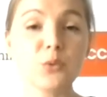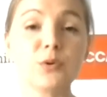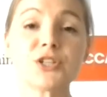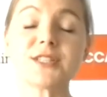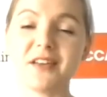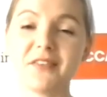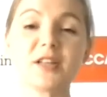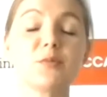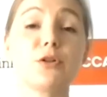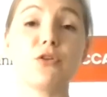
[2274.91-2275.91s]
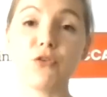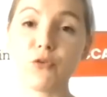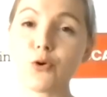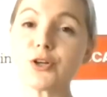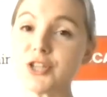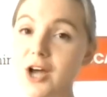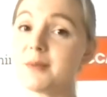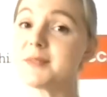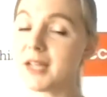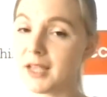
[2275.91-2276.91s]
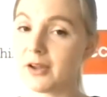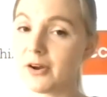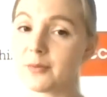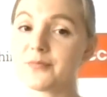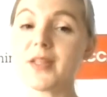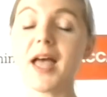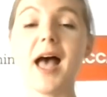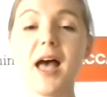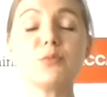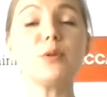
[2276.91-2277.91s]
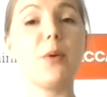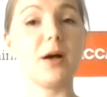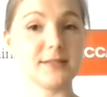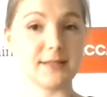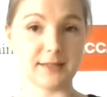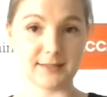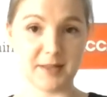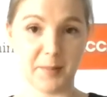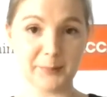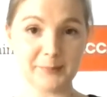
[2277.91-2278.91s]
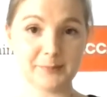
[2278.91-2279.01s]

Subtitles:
which is available 4 times a year, and will pass that exam.